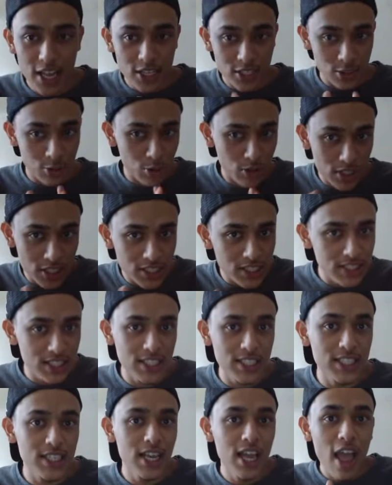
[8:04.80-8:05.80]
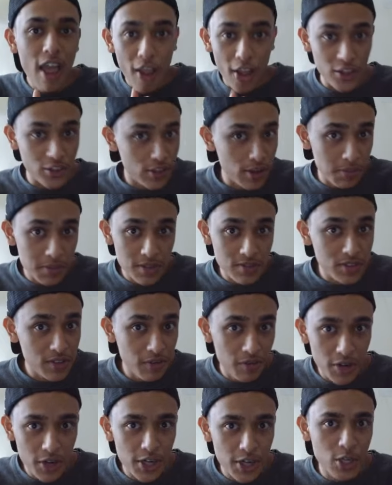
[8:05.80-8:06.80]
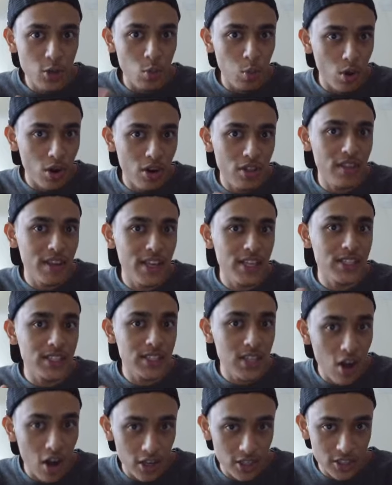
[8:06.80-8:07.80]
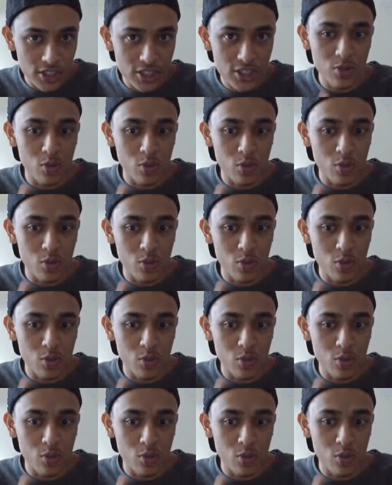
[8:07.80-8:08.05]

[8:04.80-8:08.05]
You can see in terms of severity where they touch,